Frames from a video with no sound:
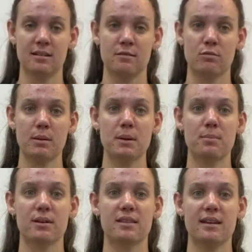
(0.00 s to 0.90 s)
When we
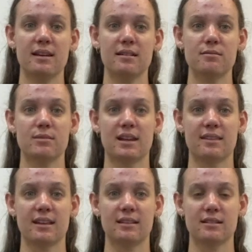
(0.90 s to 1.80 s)
breathe out, we get
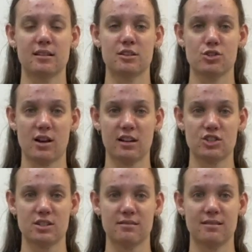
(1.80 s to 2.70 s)
that little
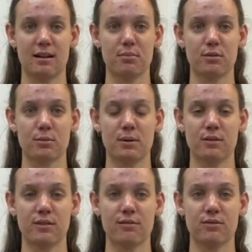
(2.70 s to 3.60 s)
contraction up through
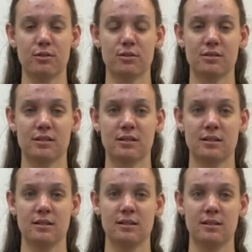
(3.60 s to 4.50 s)
pelvic floor.
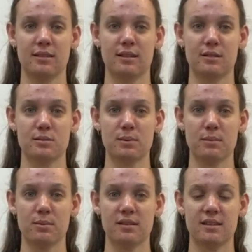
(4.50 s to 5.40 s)
Then as we
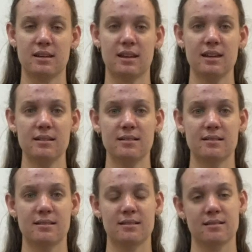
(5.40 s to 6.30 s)
breathe in again,
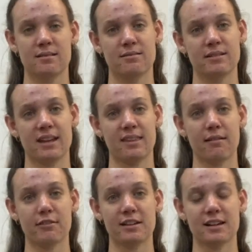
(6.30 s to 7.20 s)
we get that
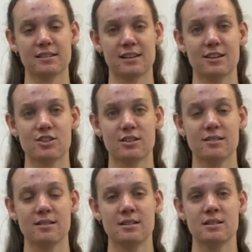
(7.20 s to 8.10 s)
relaxation.
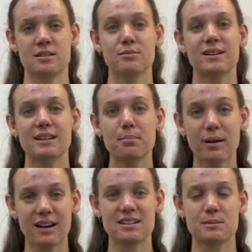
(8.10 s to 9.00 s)
So we're going to
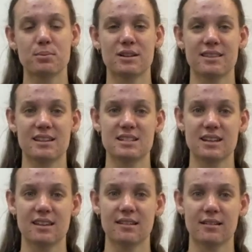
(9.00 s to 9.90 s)
practice putting that
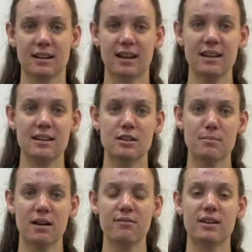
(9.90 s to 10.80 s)
together, okay? You
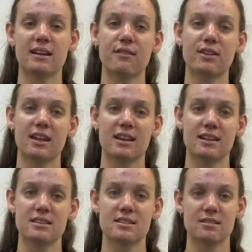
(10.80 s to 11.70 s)
might find having your
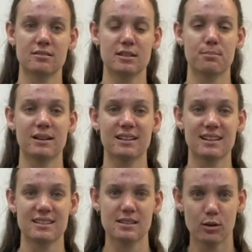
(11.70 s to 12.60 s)
hands on your belly
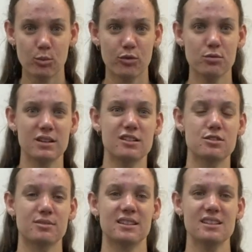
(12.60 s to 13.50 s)
is helpful when you're
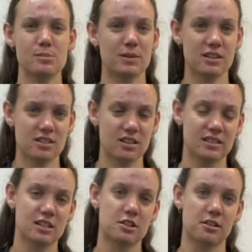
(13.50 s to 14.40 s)
doing this, but you
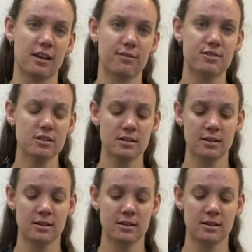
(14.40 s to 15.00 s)
certainly don't have to.